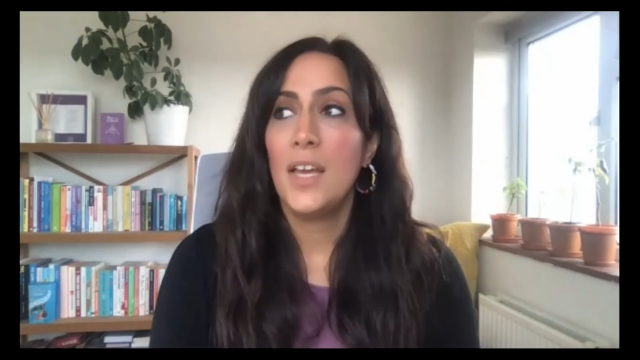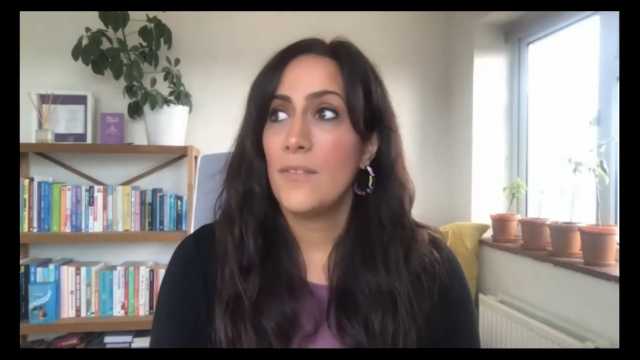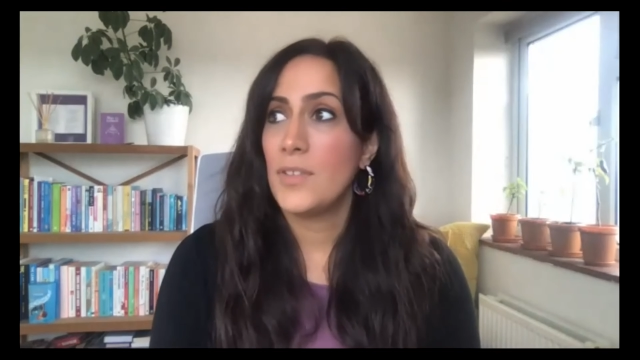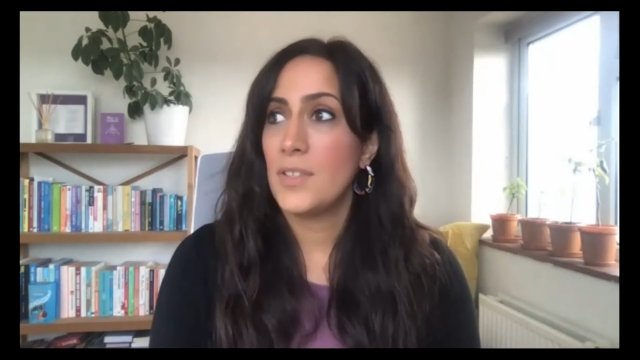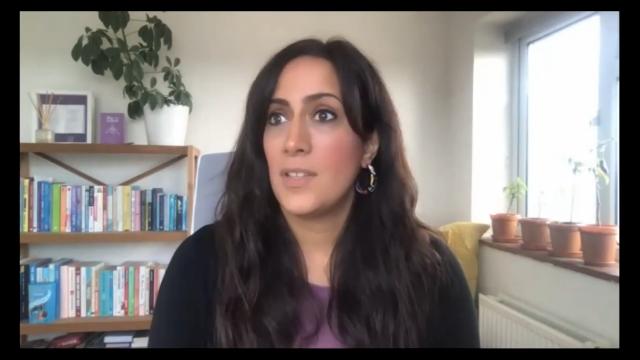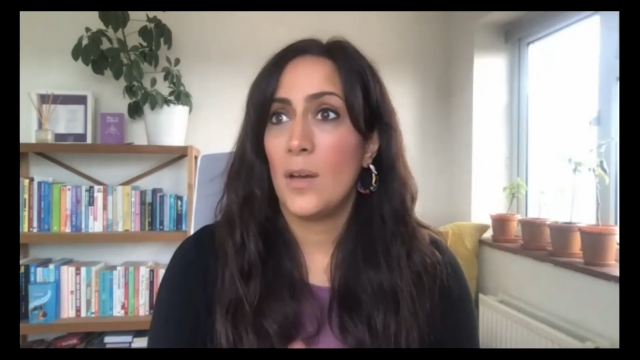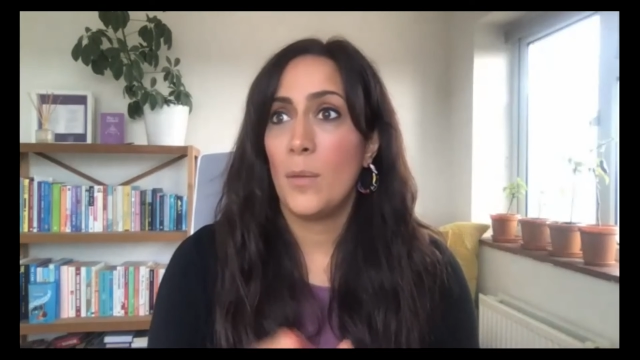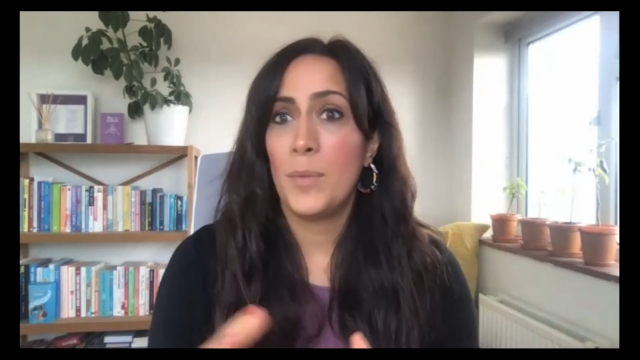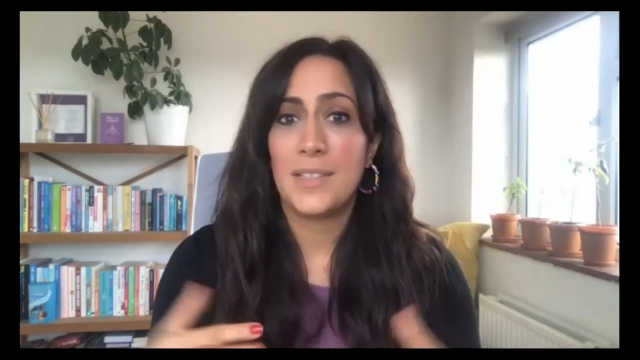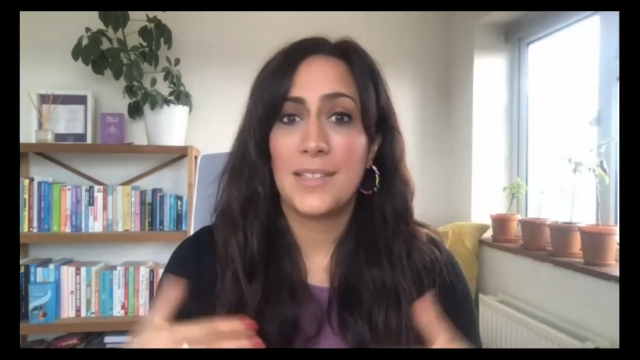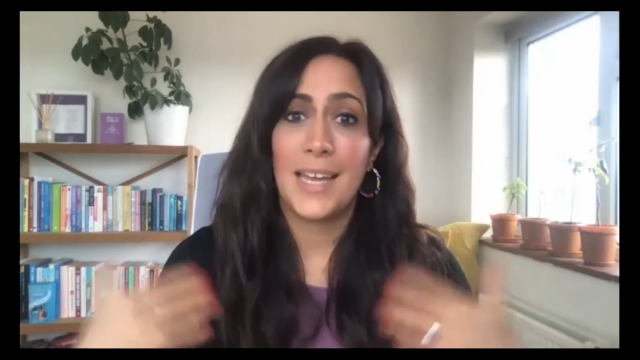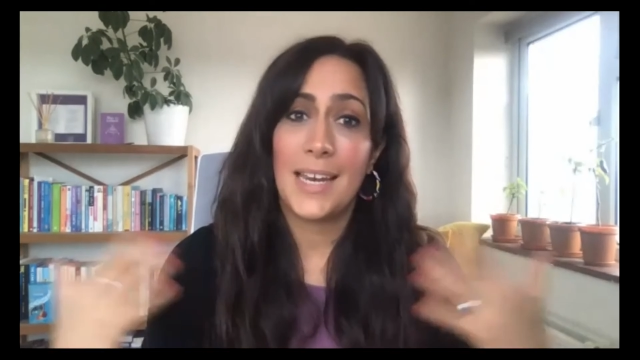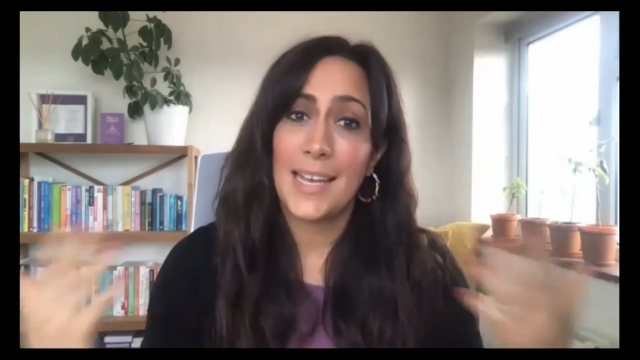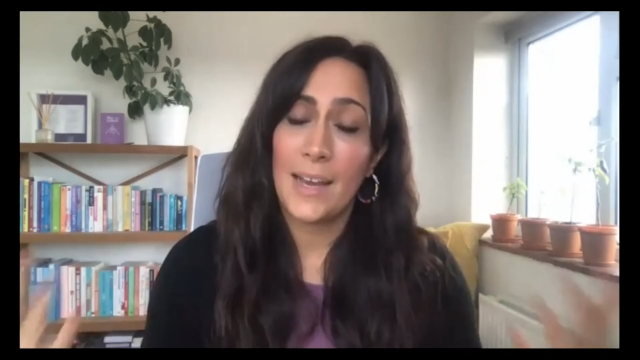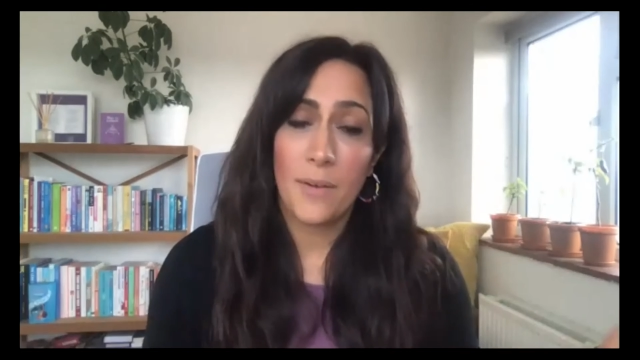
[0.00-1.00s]
For some, it's
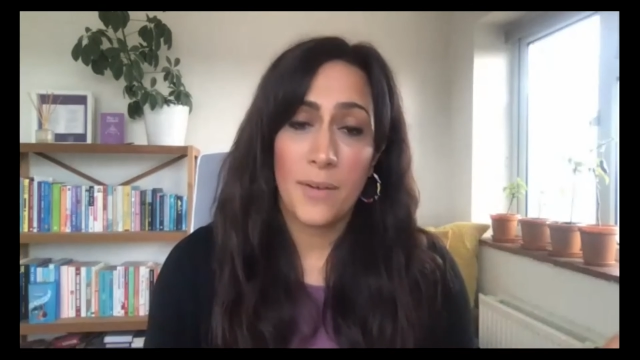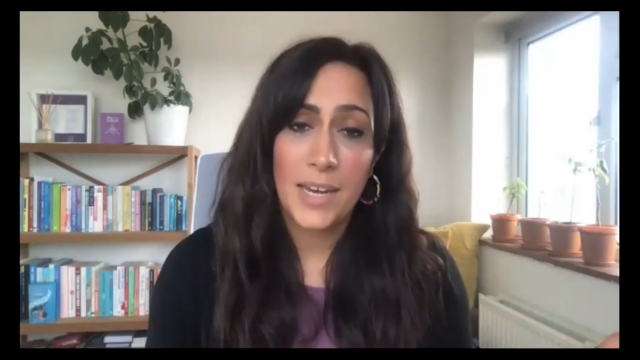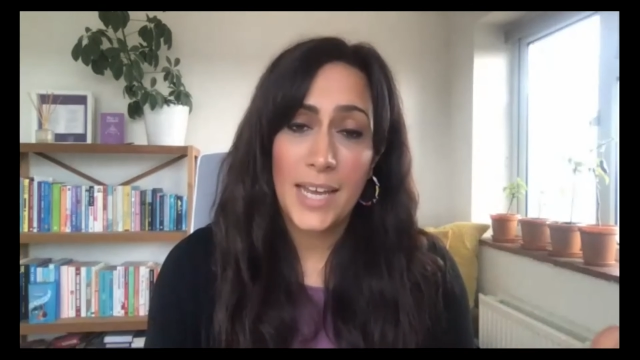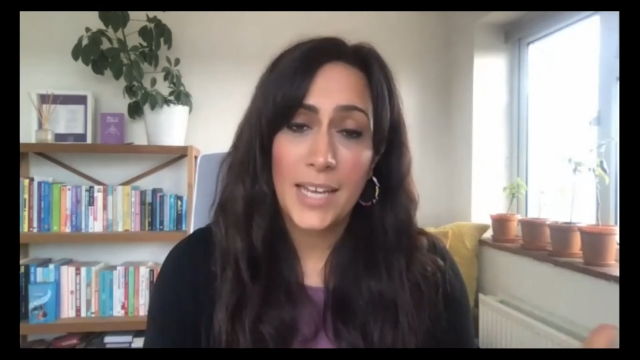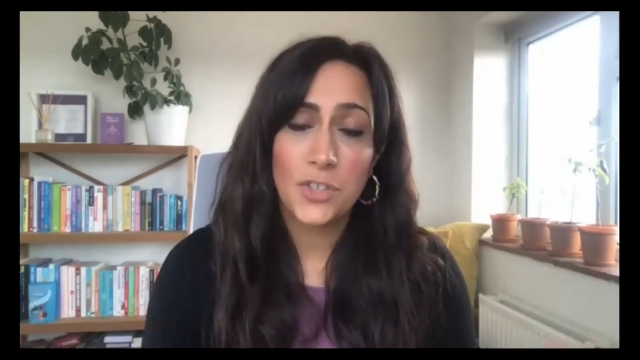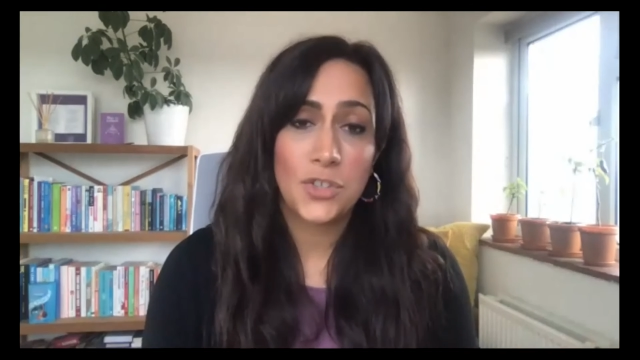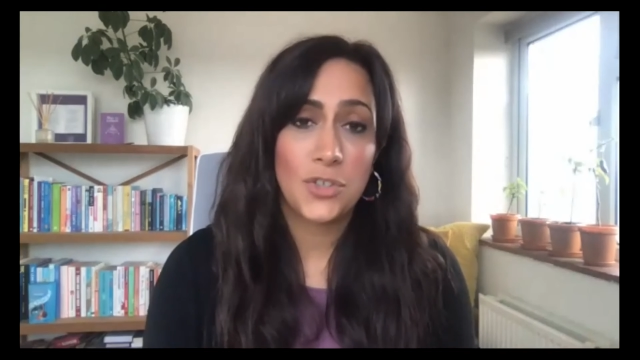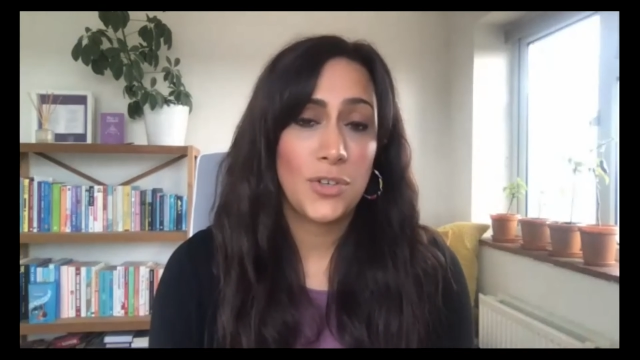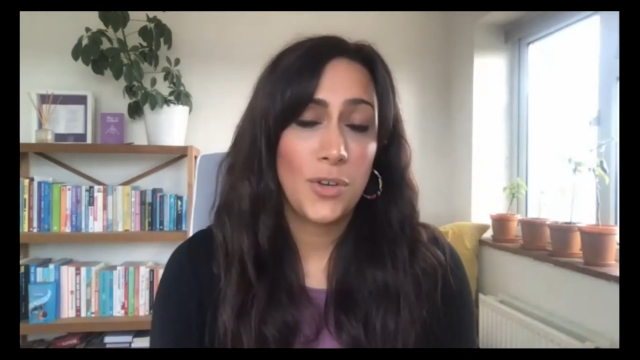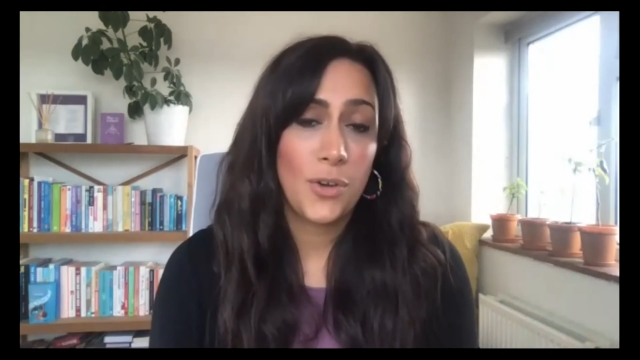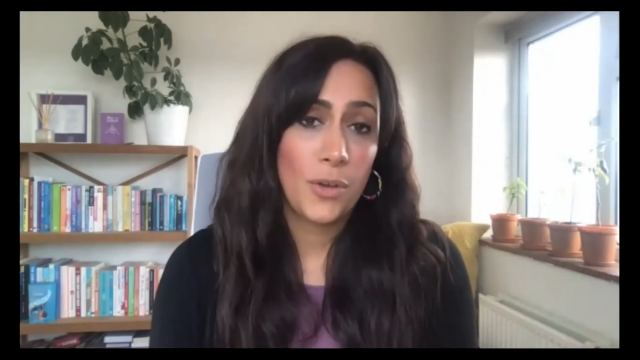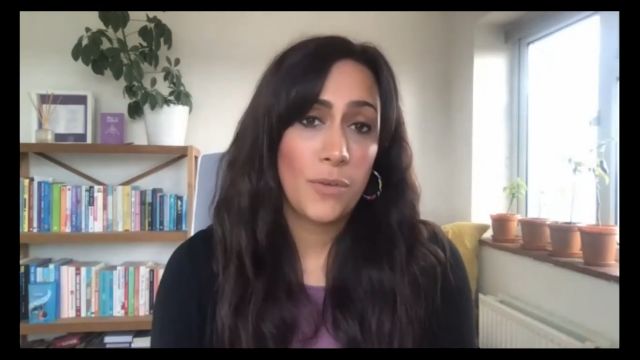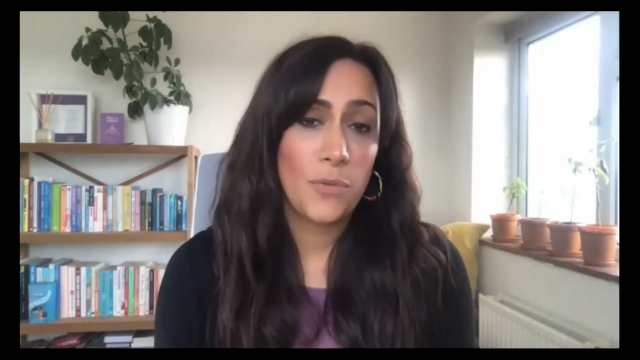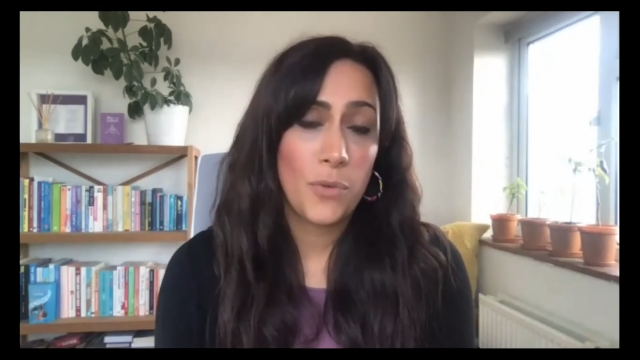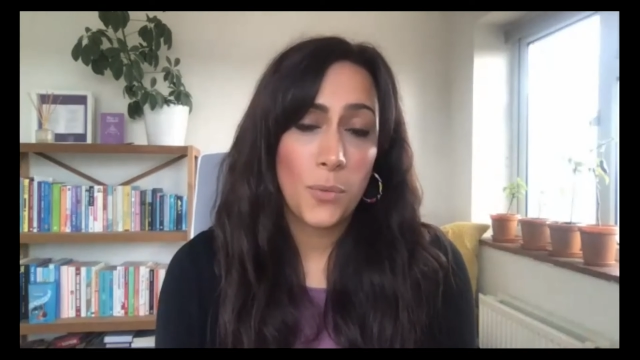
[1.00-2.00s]
getting out in nature and
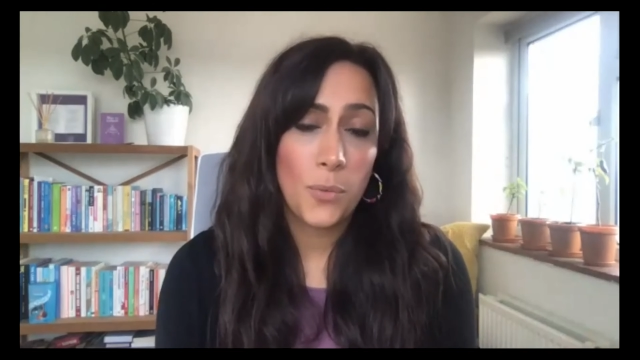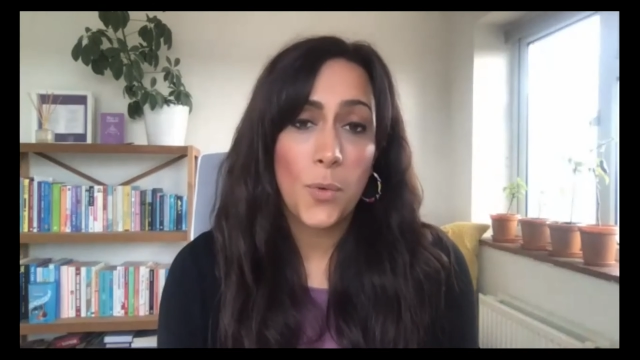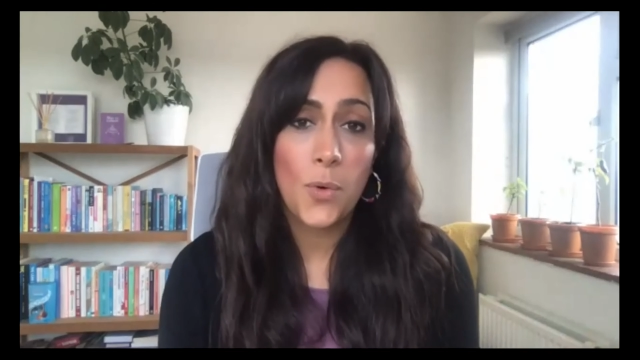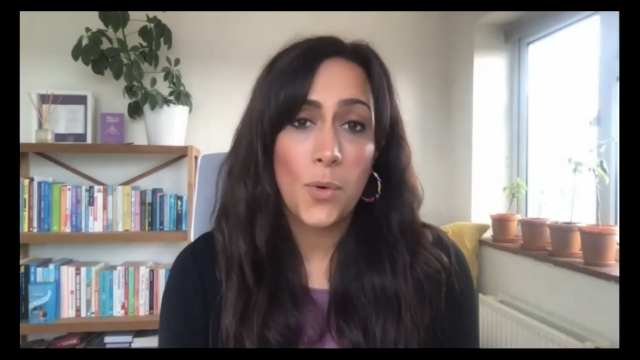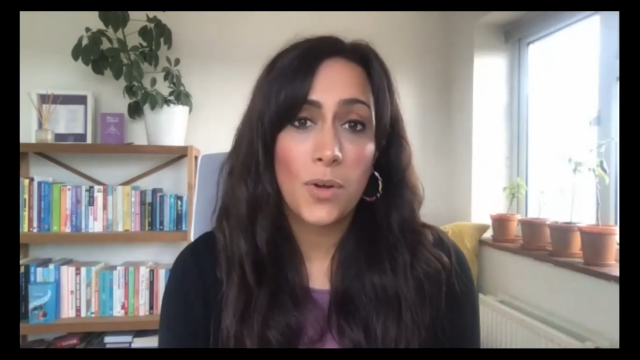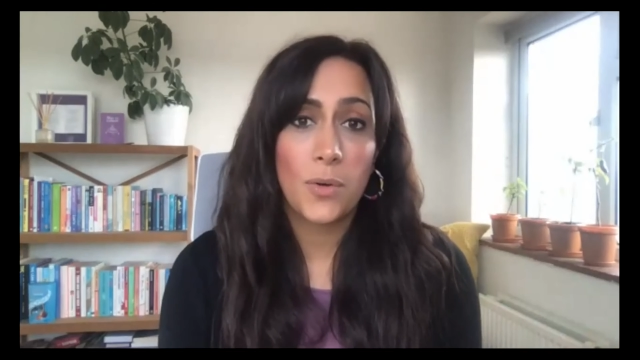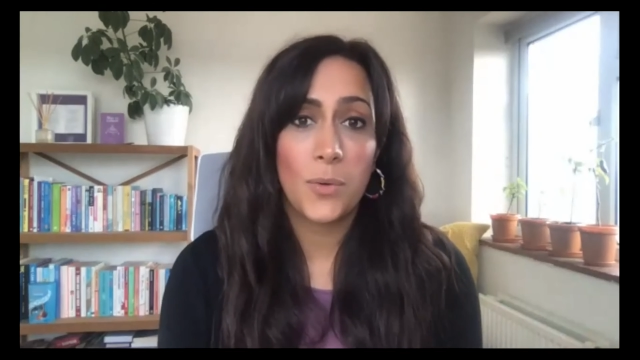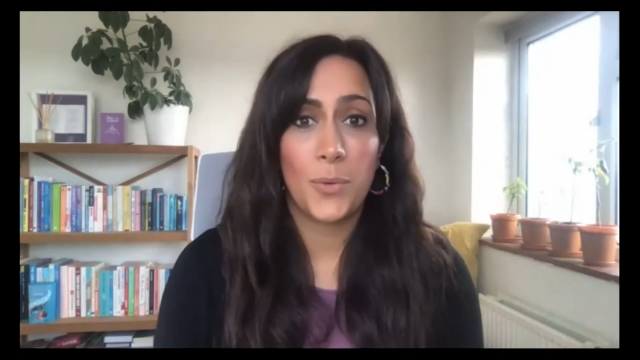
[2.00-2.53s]
going for a walk,